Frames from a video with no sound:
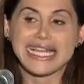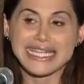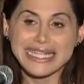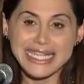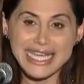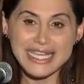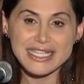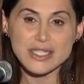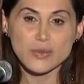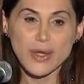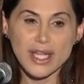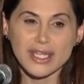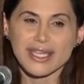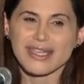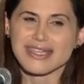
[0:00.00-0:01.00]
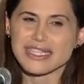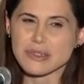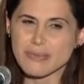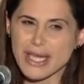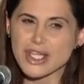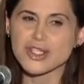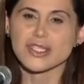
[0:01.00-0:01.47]
Leg swelling,
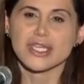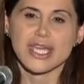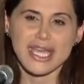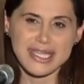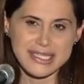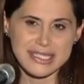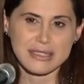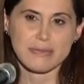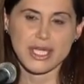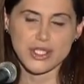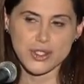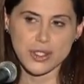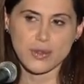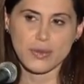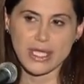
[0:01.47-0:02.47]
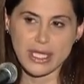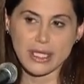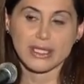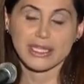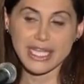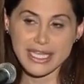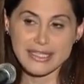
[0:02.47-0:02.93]
especially asymmetric
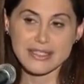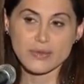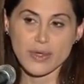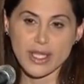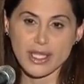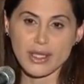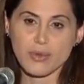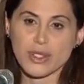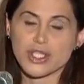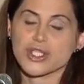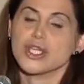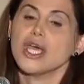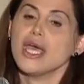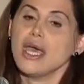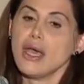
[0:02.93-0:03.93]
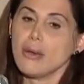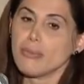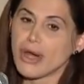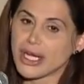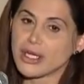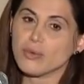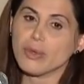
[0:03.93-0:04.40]
leg swelling, which
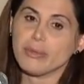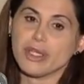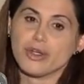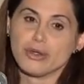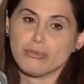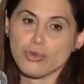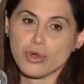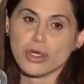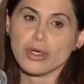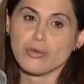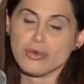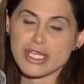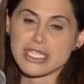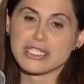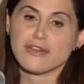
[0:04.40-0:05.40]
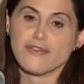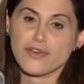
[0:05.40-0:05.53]
pregnant women are more at risk